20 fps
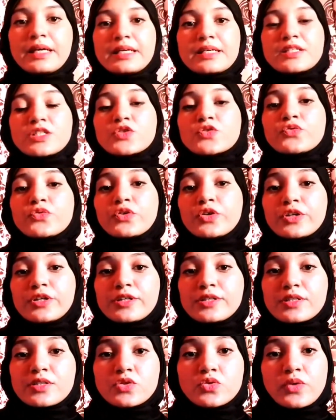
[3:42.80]
is
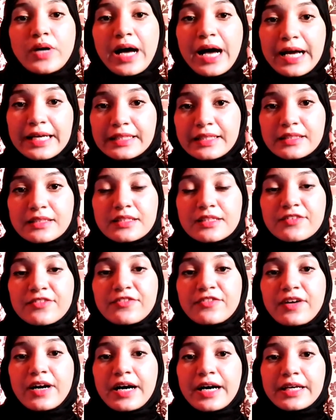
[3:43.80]
first to
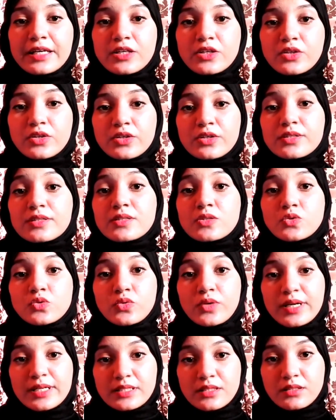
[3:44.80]
identify your
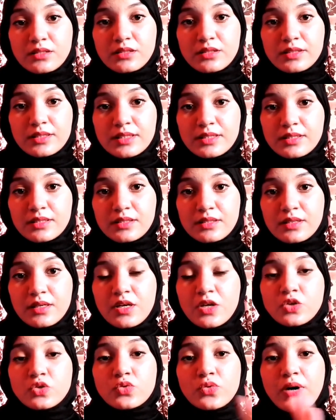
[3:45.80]
stressors,
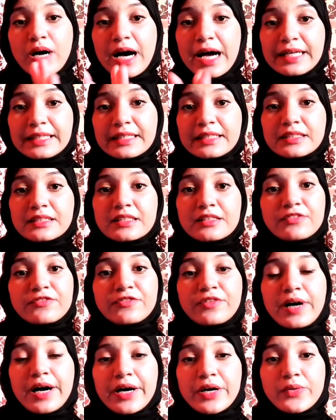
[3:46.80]
to
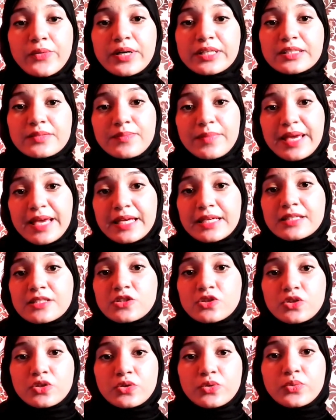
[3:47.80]
identify what
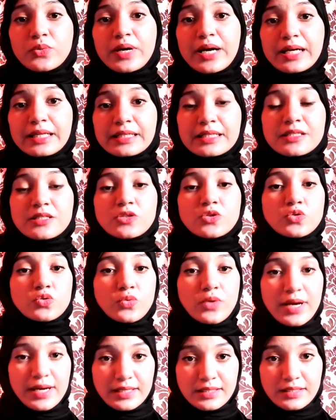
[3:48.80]
makes you really
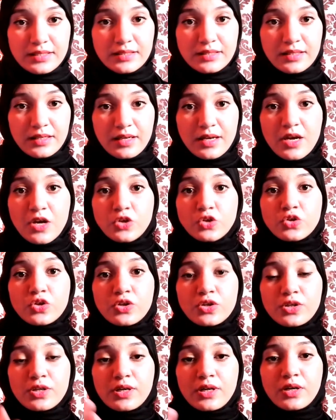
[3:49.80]
stressed, to
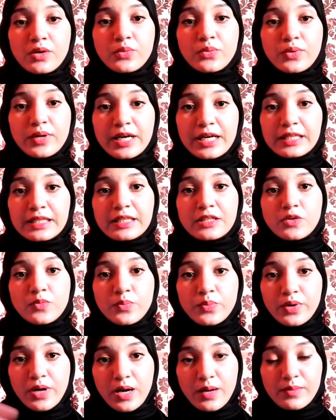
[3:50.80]
know really the
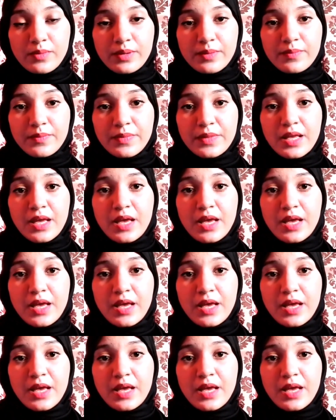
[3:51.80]
problem.